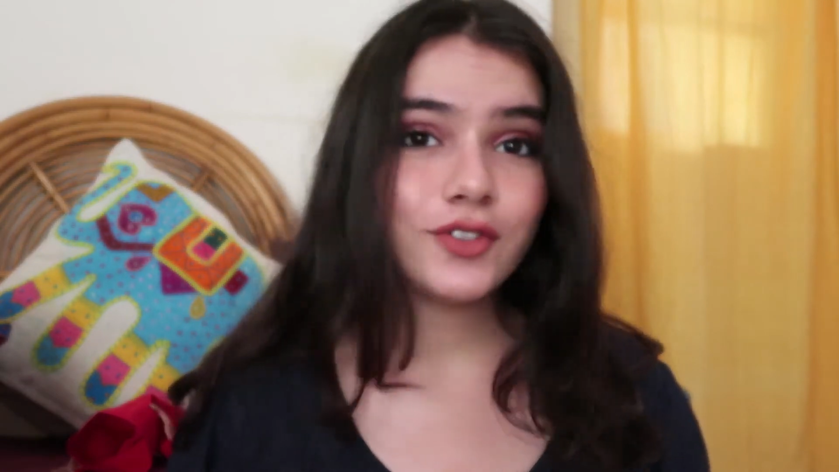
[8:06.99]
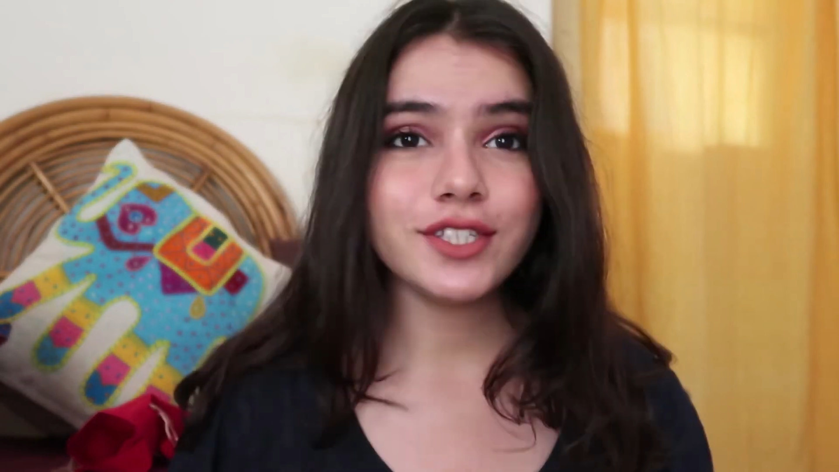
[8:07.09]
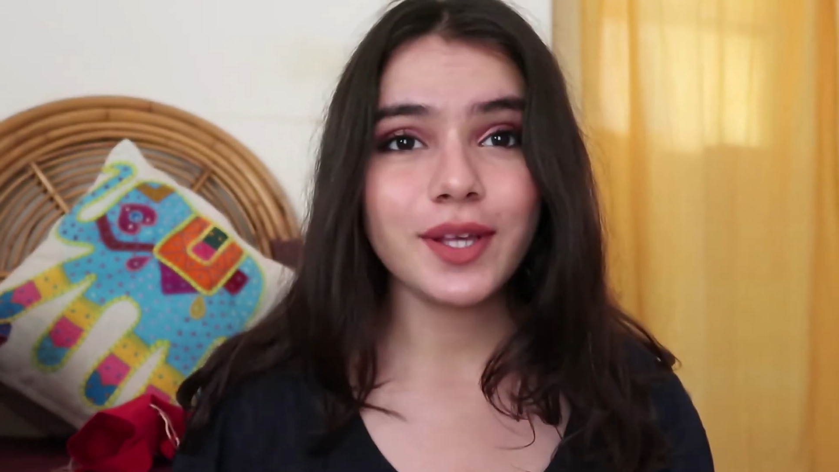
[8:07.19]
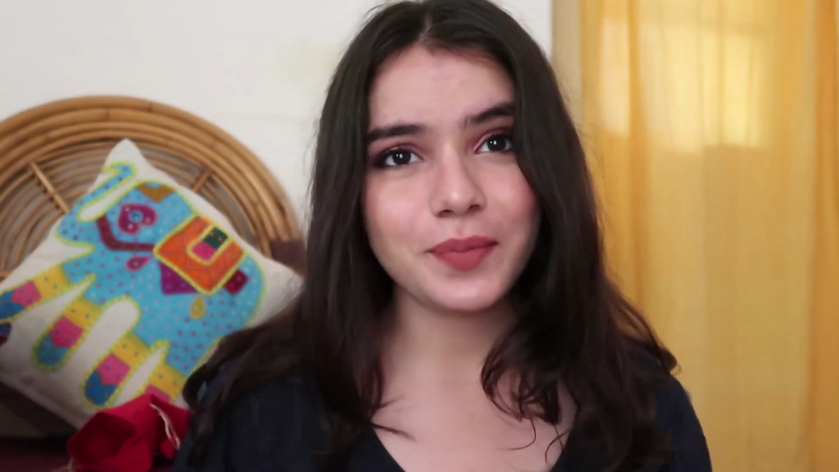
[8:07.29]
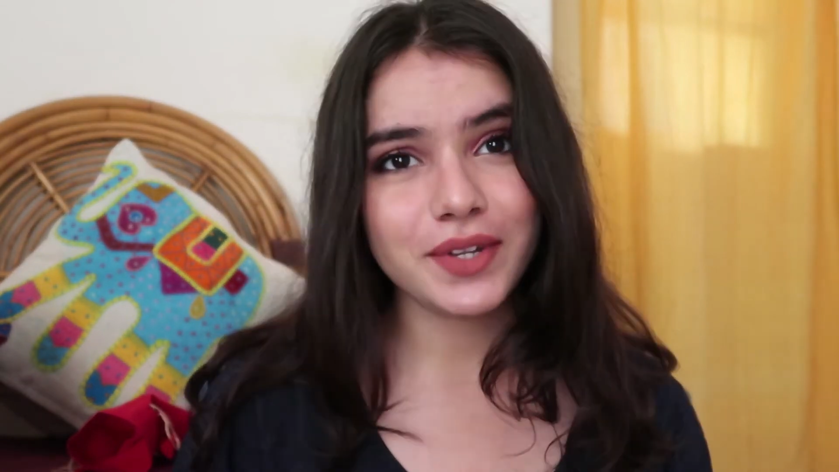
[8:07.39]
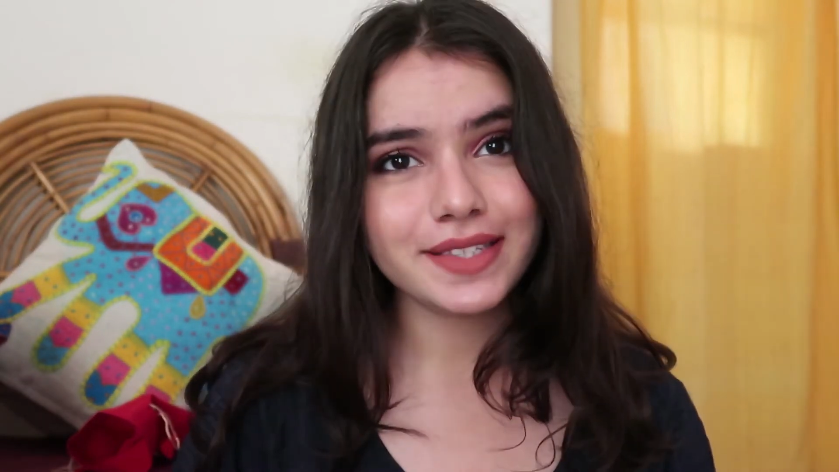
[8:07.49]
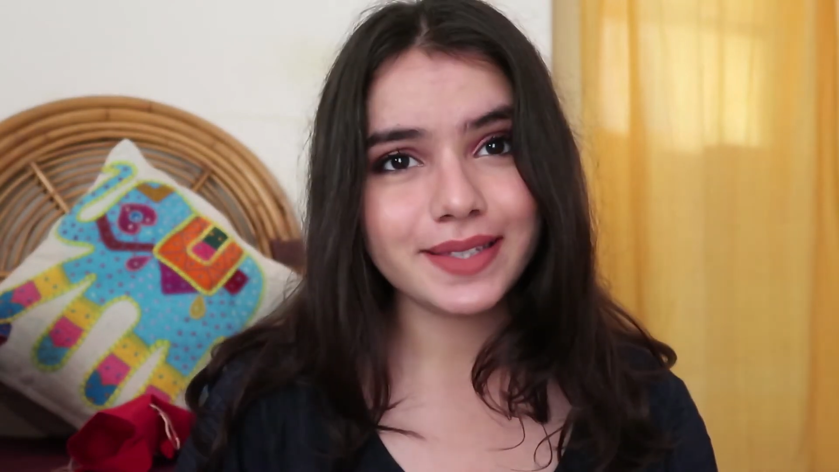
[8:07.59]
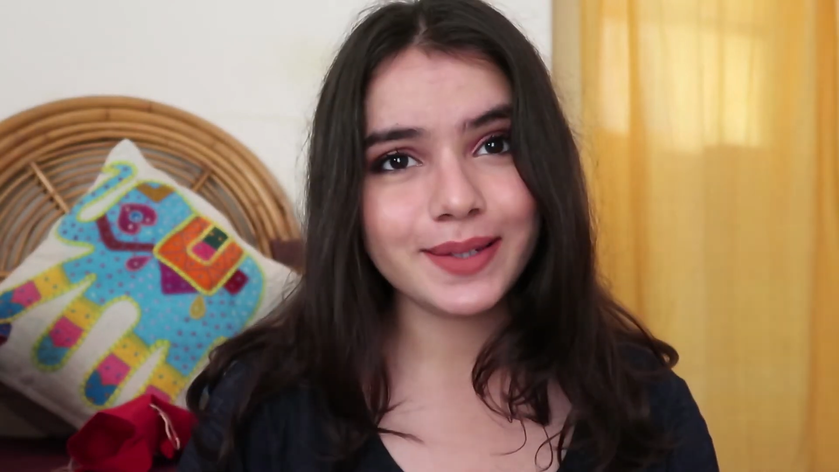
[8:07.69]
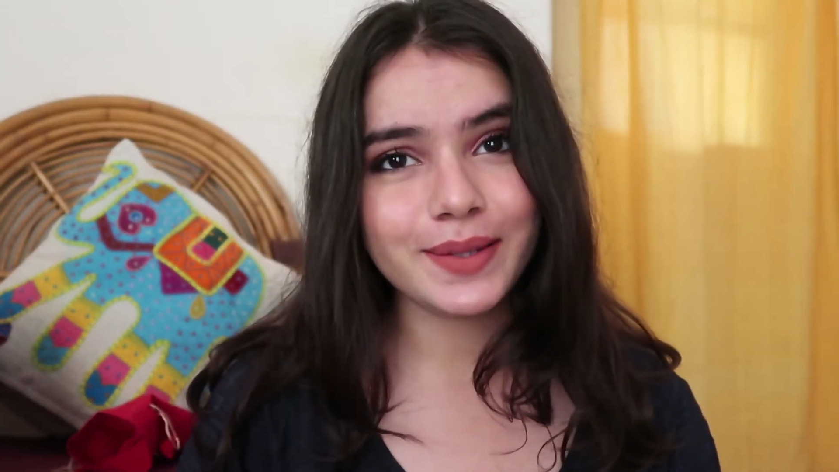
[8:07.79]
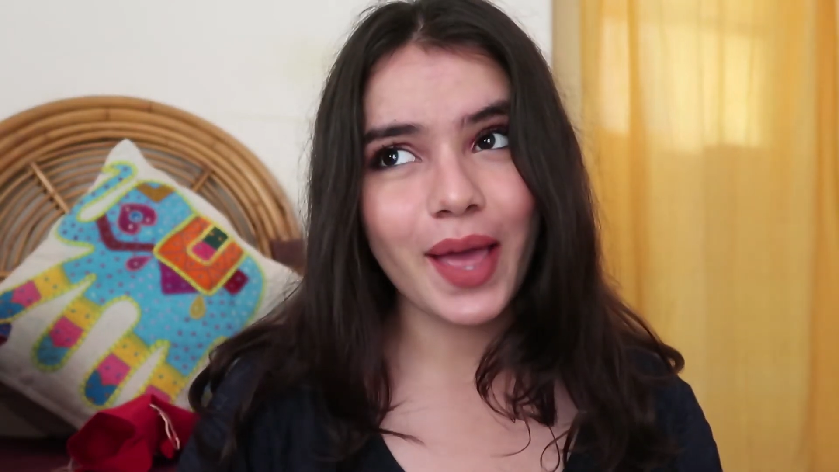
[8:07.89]
for some
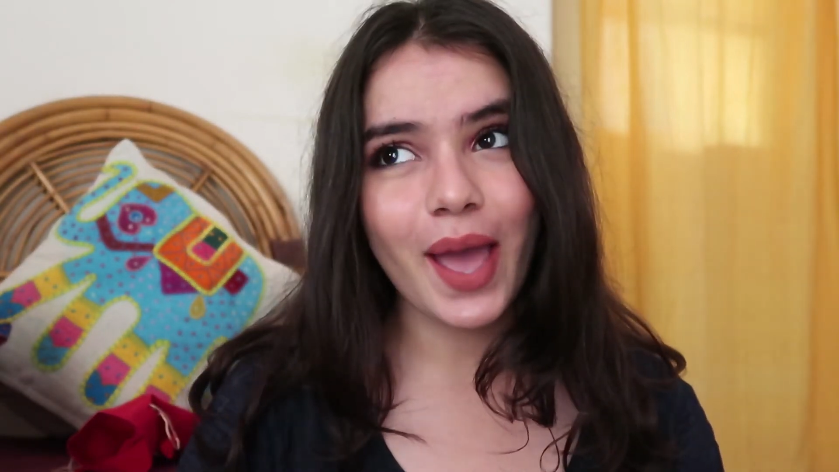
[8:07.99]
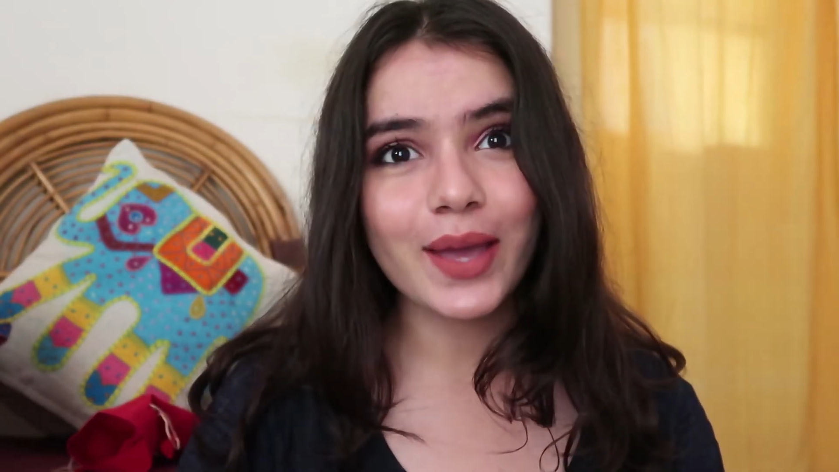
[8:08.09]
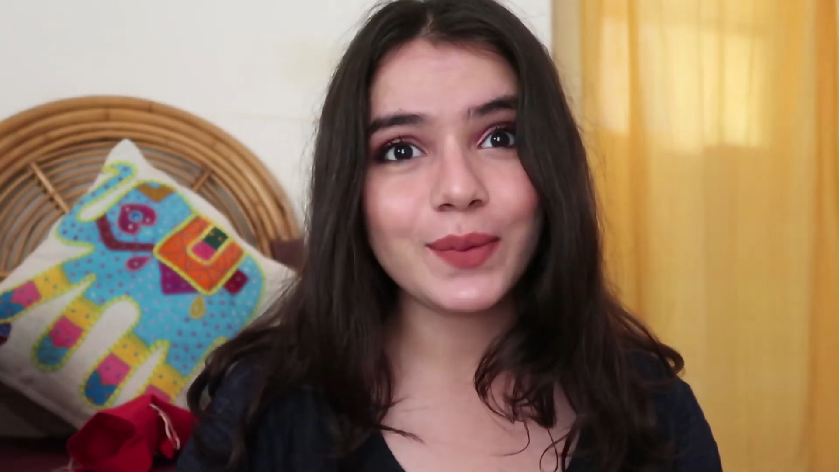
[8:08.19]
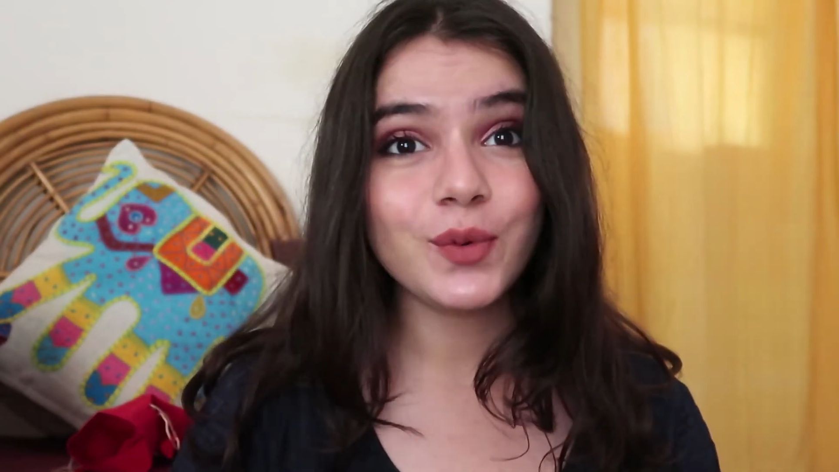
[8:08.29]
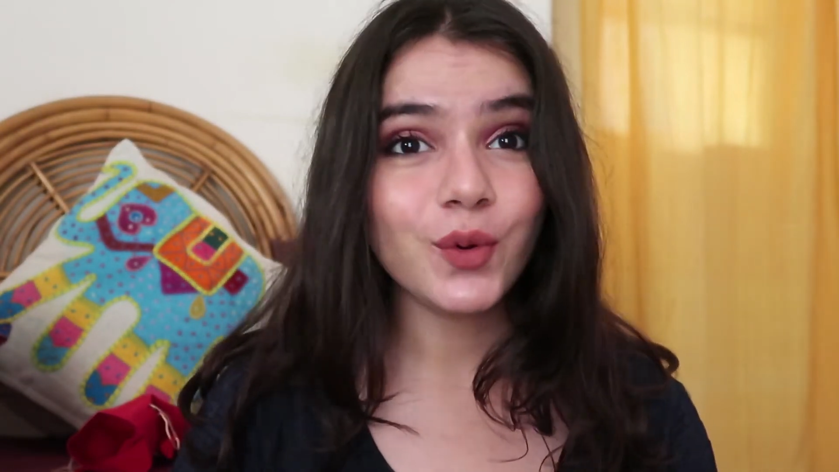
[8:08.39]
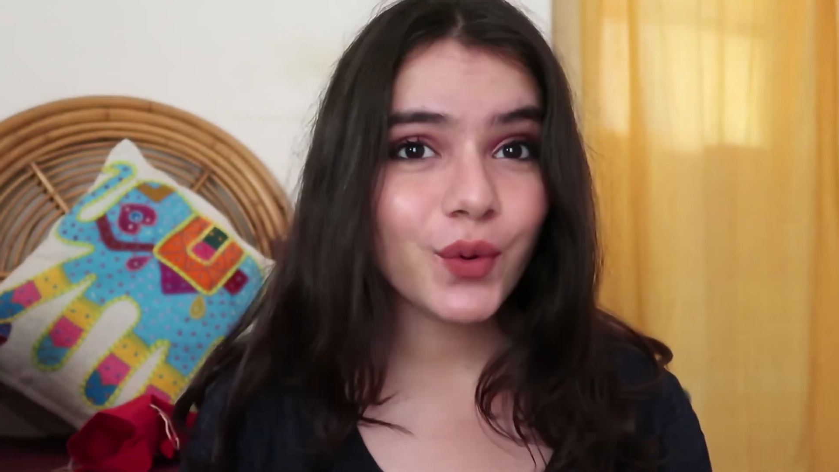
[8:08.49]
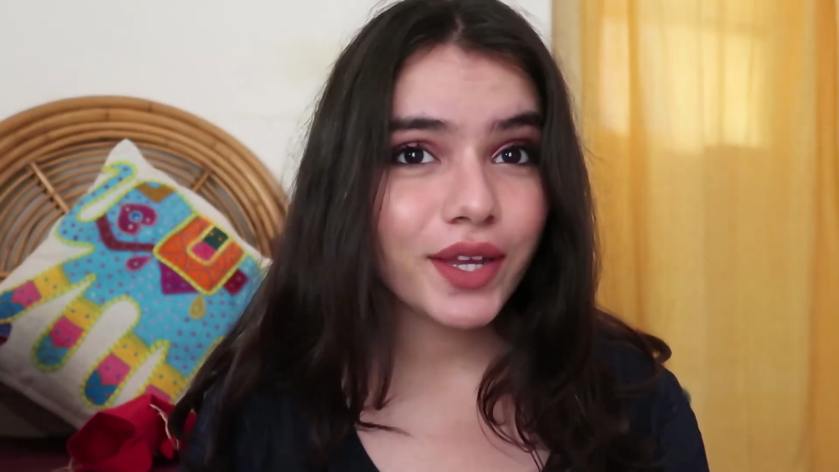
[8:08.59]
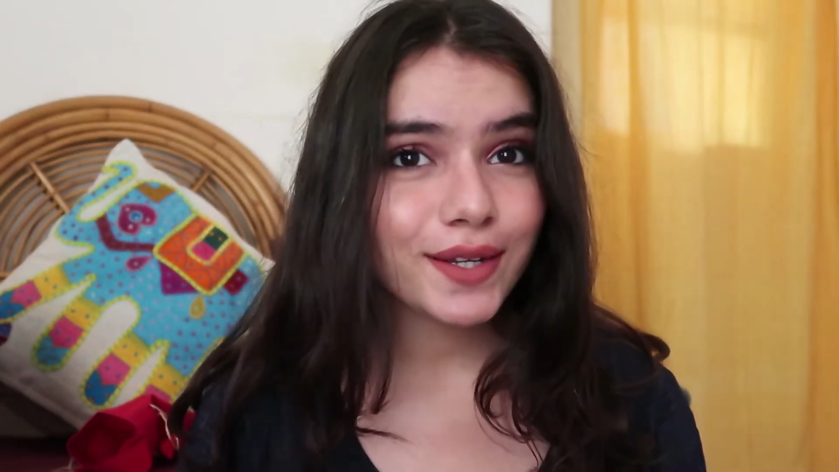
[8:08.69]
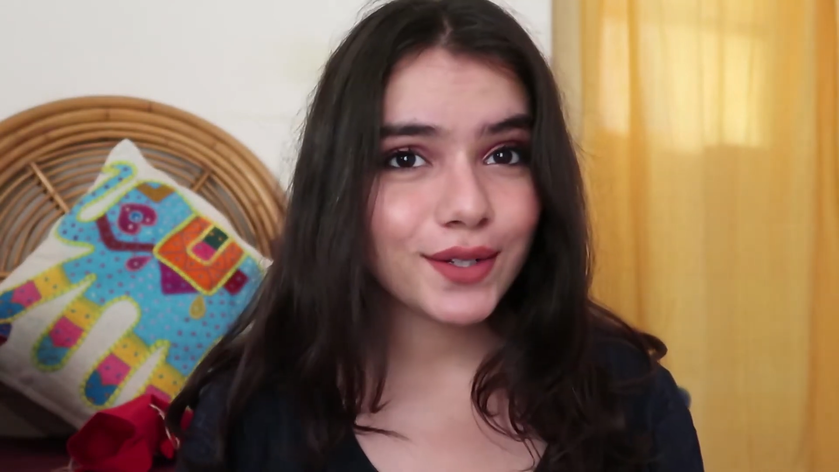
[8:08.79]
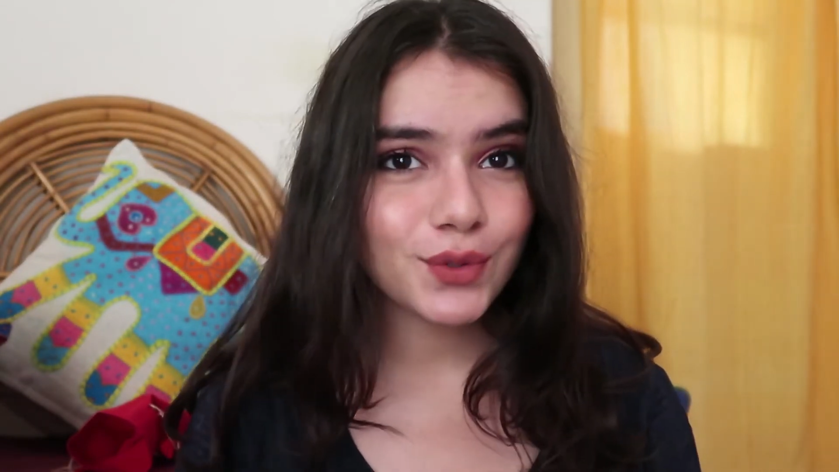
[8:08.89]
reason, I'm
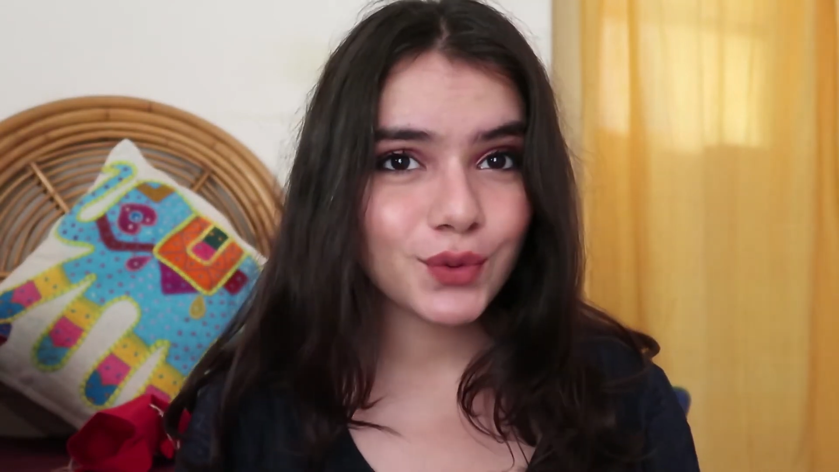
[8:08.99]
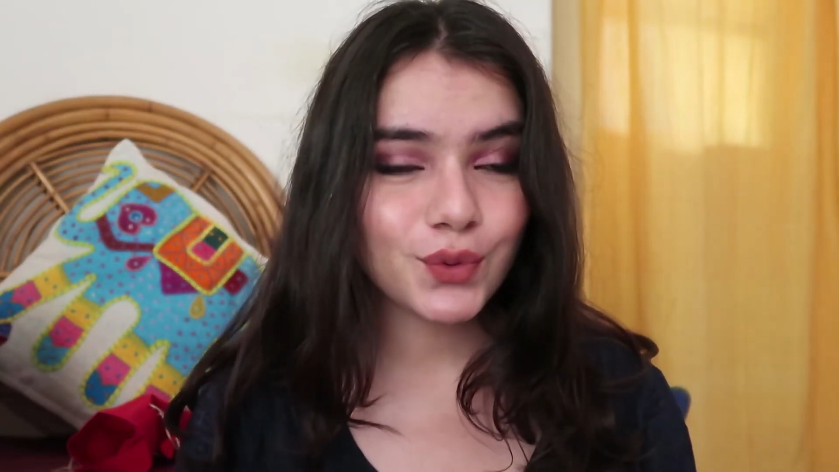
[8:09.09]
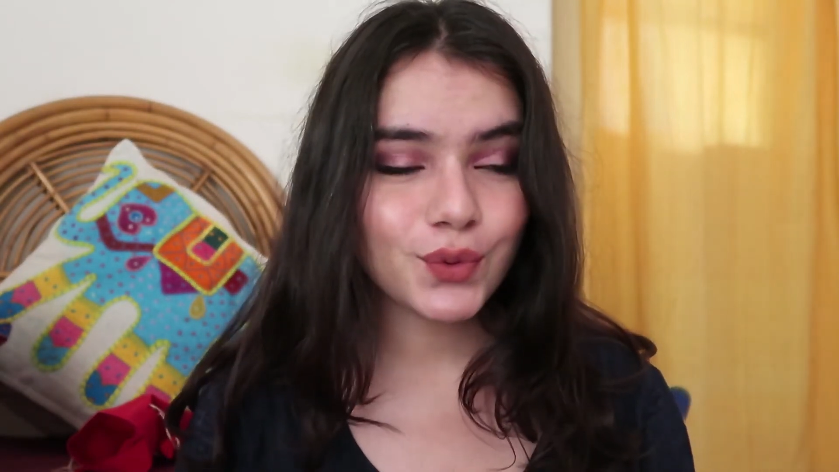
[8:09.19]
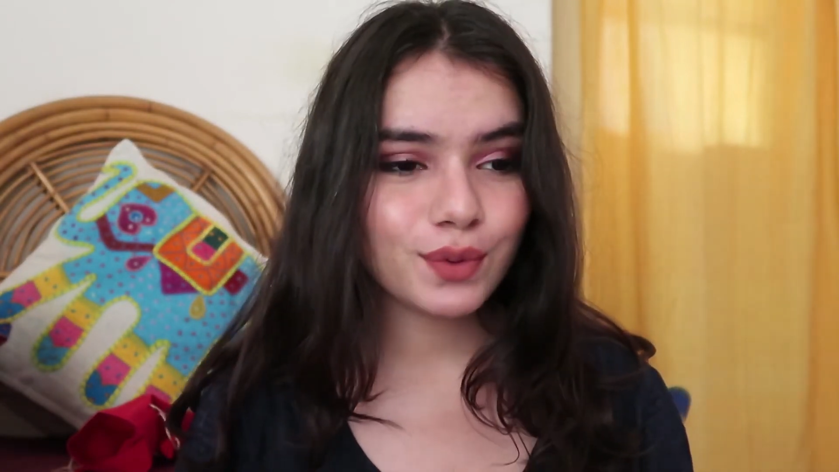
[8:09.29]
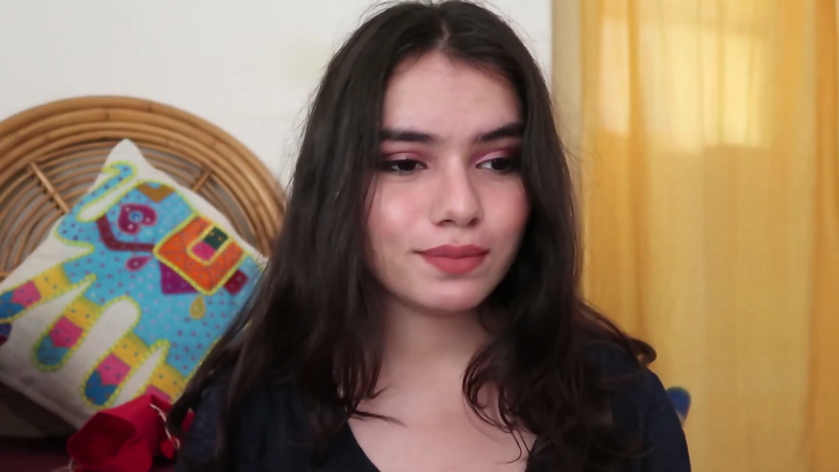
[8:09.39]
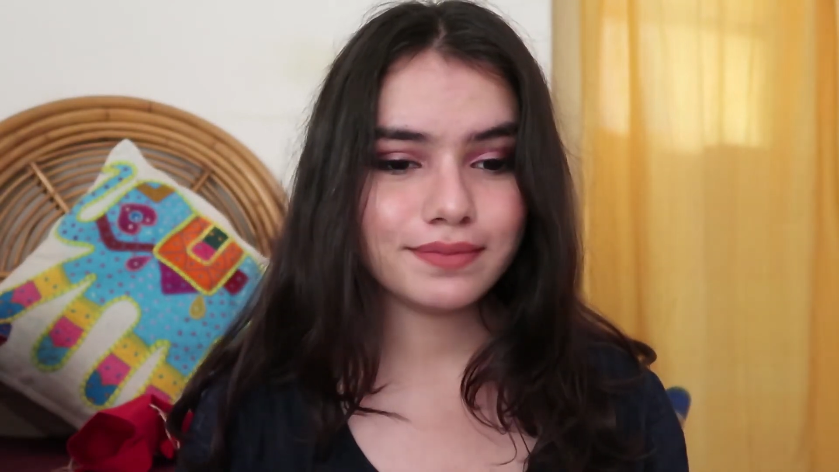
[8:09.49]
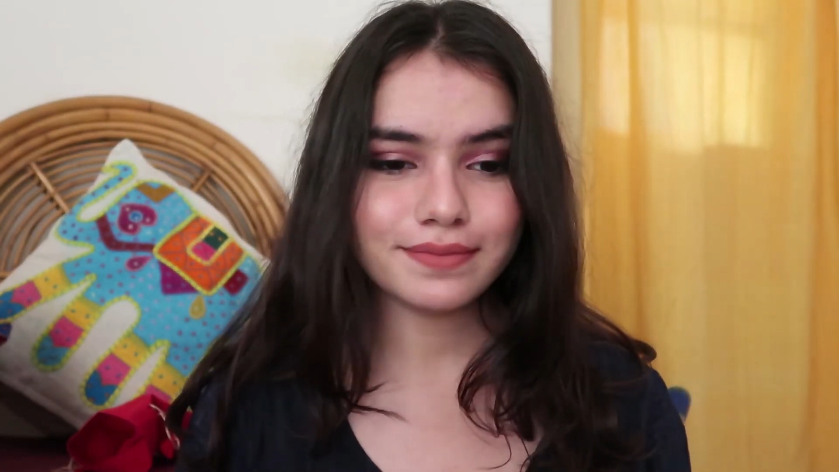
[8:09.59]
going to,